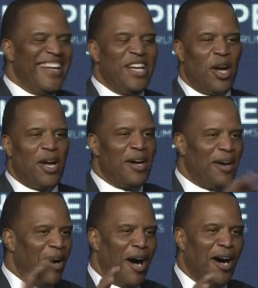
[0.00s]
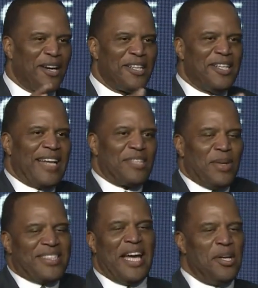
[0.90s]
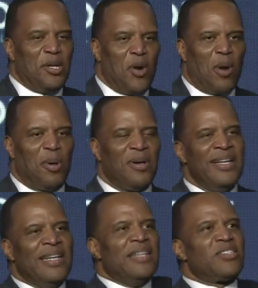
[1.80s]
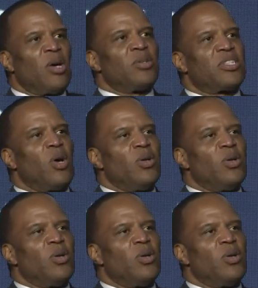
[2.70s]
No, all good. That's what I said, you're normal. I